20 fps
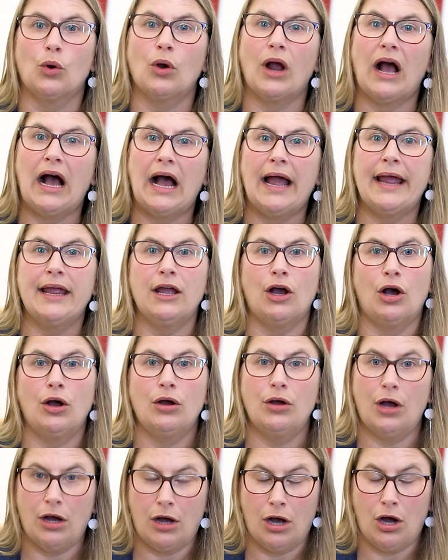or
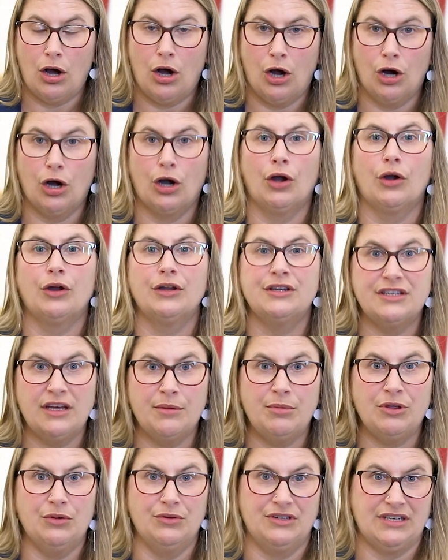
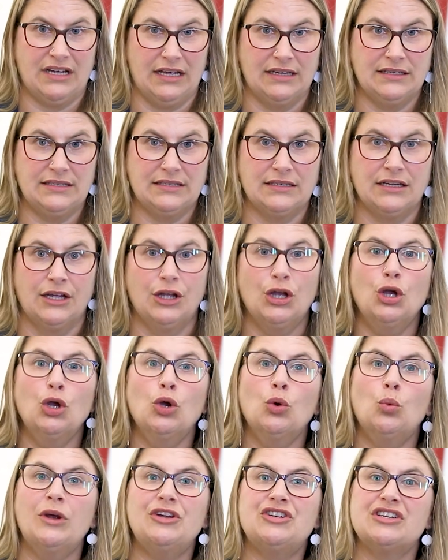IRW test,
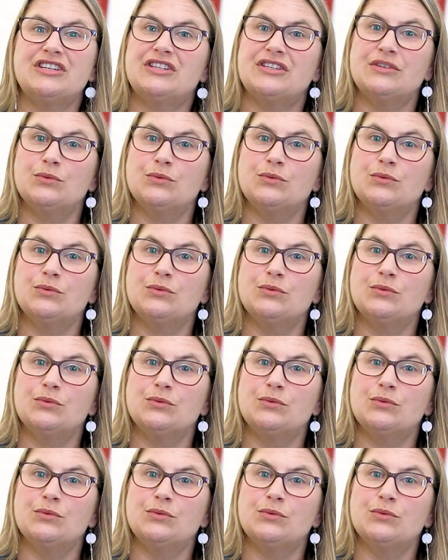which